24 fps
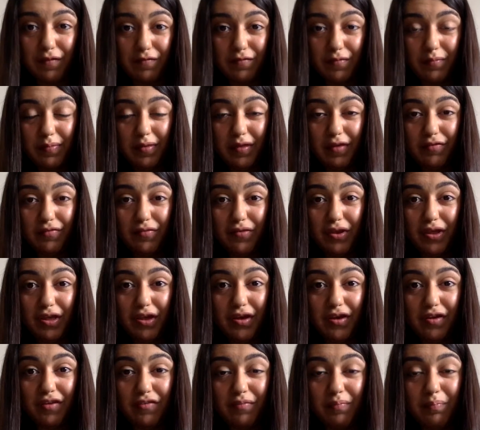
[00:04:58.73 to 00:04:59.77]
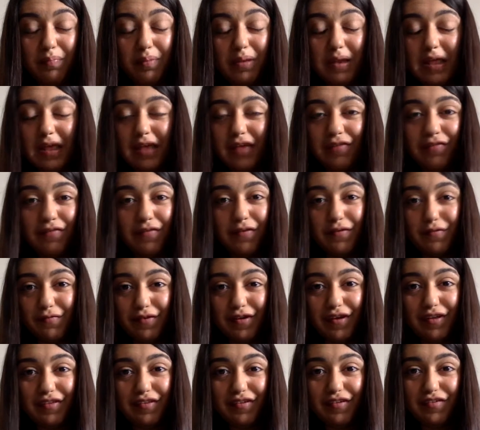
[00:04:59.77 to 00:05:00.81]
from these videos, please feel
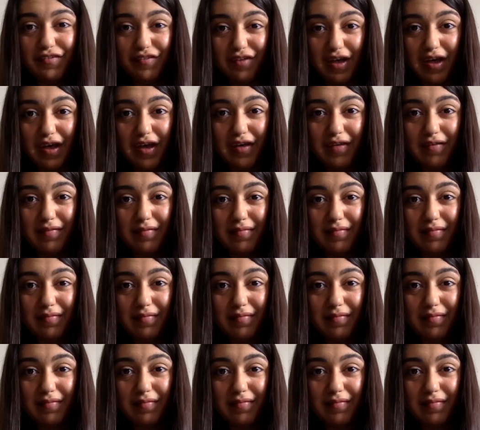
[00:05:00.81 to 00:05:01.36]
free to share.